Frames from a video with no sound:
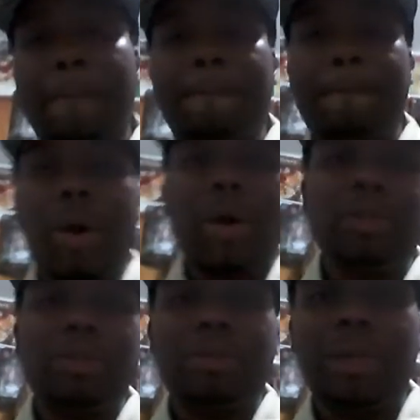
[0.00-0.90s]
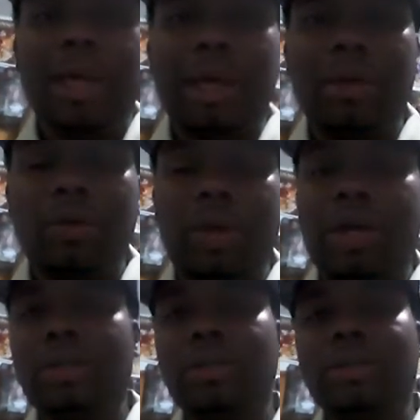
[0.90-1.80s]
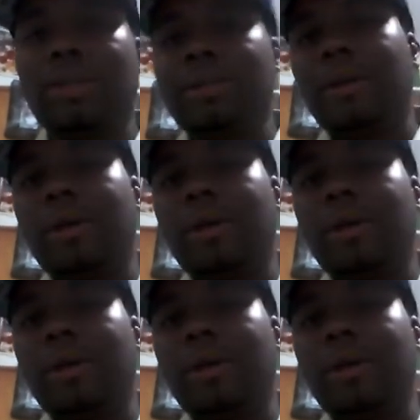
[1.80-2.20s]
a bunch of plane crashes.